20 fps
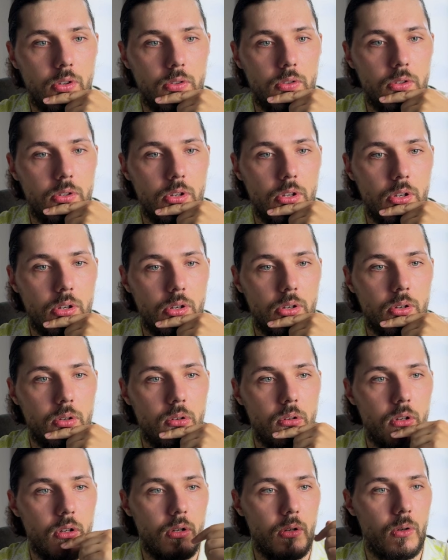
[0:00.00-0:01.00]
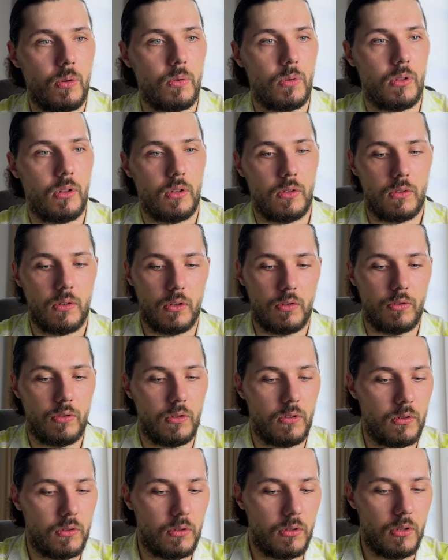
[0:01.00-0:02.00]
see.
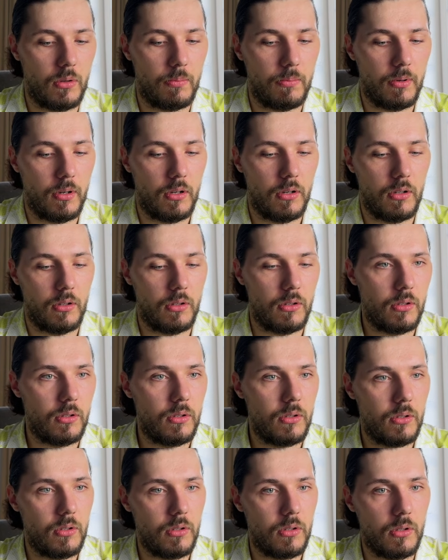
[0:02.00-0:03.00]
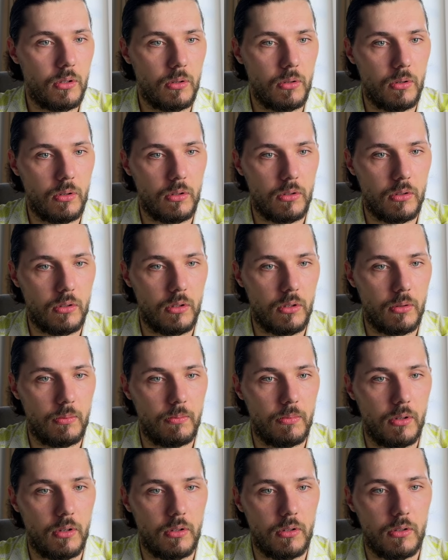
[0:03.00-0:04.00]
Bonds. Where is it?
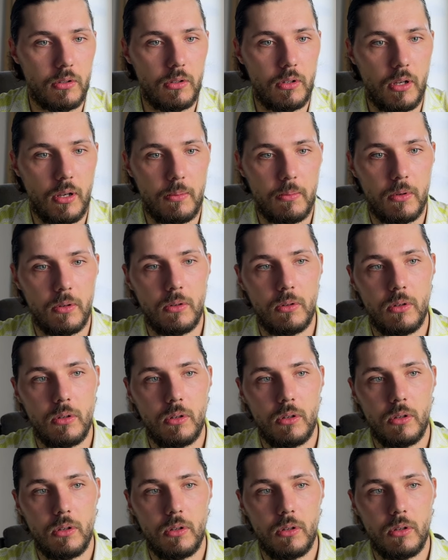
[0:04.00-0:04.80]
Bonds demo.